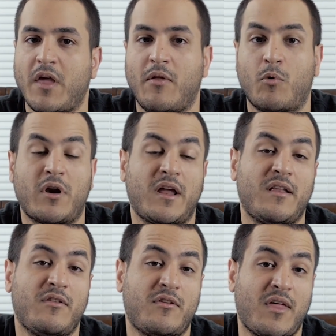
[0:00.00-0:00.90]
And then we're going to
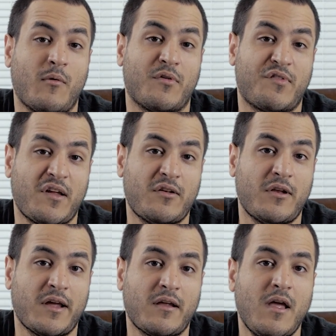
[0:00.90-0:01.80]
get into that with
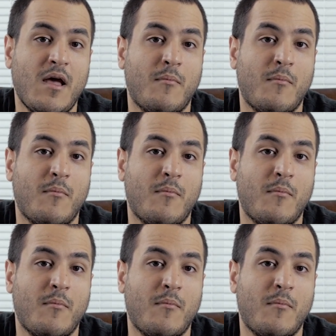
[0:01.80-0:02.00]
signaling,